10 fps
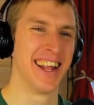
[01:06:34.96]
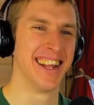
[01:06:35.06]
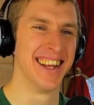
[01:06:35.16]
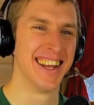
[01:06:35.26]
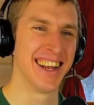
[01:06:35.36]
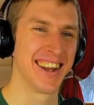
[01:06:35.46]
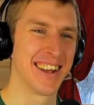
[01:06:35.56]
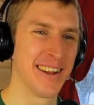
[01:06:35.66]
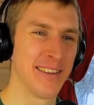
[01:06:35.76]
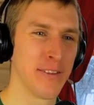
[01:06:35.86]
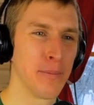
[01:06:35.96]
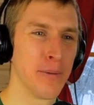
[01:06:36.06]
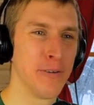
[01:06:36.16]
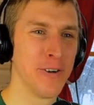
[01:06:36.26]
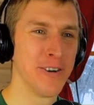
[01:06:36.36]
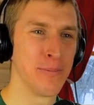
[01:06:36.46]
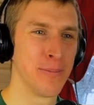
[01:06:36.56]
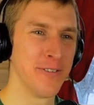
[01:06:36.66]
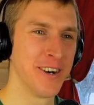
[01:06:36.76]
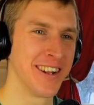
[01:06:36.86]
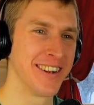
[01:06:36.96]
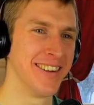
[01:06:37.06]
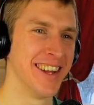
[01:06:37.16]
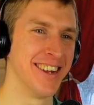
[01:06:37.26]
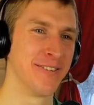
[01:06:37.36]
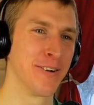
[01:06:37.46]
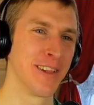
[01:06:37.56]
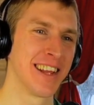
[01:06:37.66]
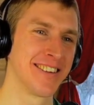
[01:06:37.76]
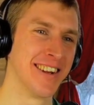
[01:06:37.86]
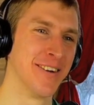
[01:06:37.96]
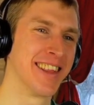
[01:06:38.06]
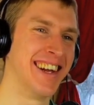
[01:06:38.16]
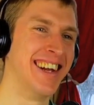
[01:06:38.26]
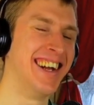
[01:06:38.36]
But again, this is a perverted reflection of